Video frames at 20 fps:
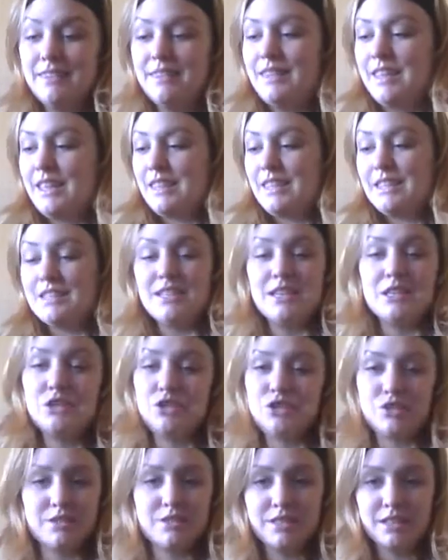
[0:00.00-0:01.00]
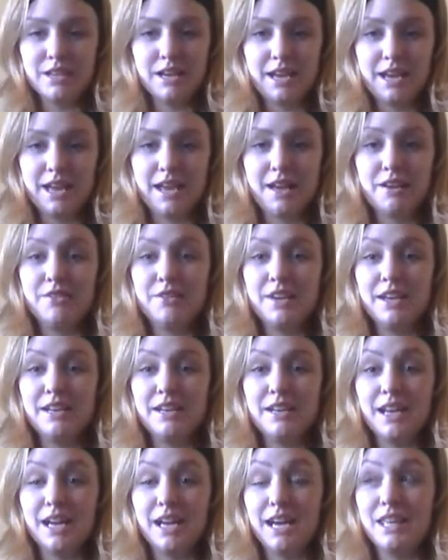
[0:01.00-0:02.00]
like these issues that I have,
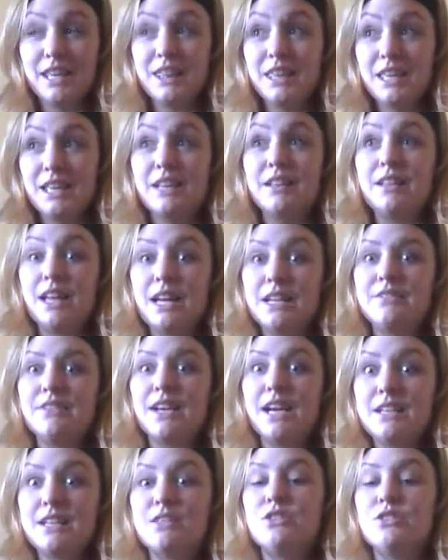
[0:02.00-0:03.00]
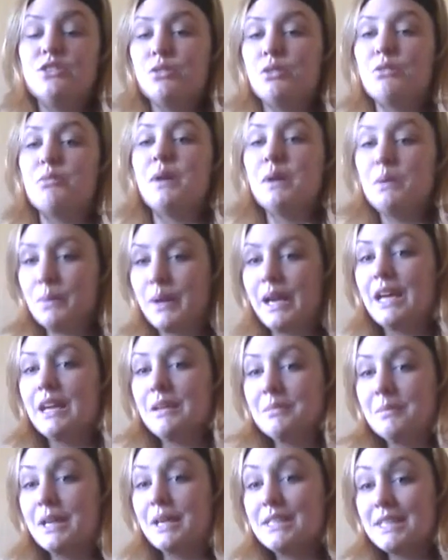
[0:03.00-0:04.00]
and I think a lot of it has to do with my weight
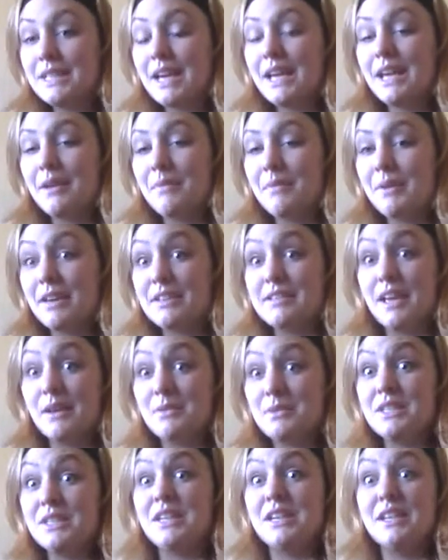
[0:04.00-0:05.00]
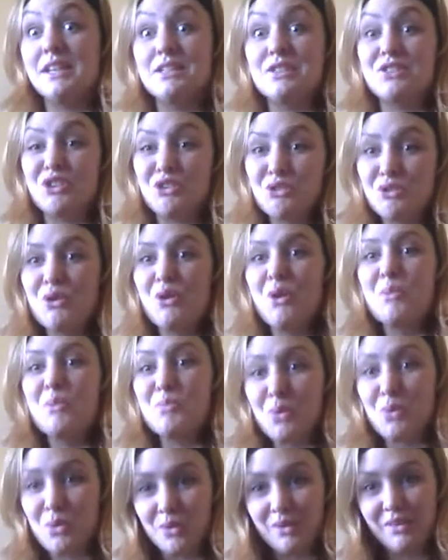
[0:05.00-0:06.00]
and my diet because I was eating so
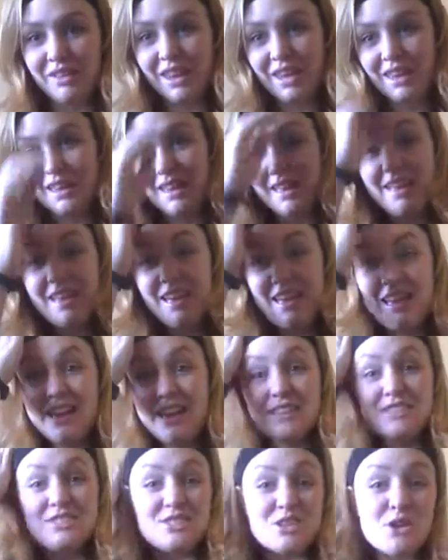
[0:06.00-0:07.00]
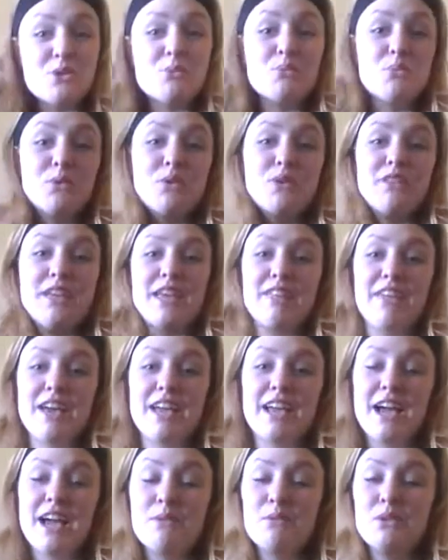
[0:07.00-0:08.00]
poorly. So poorly.
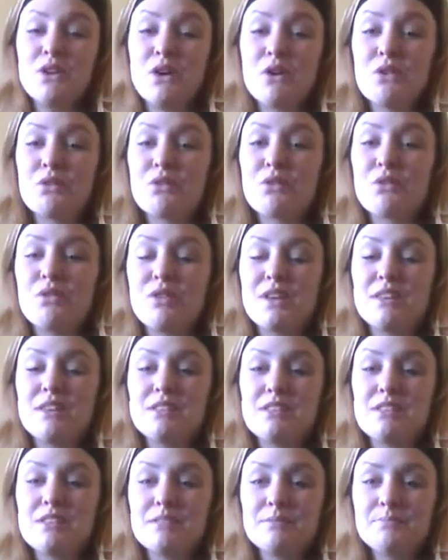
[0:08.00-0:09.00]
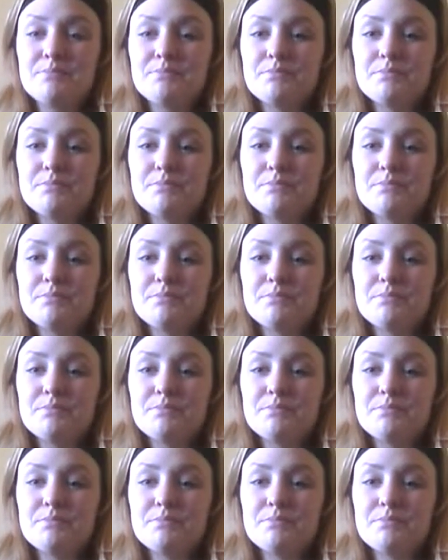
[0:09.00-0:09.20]
Like I would go through these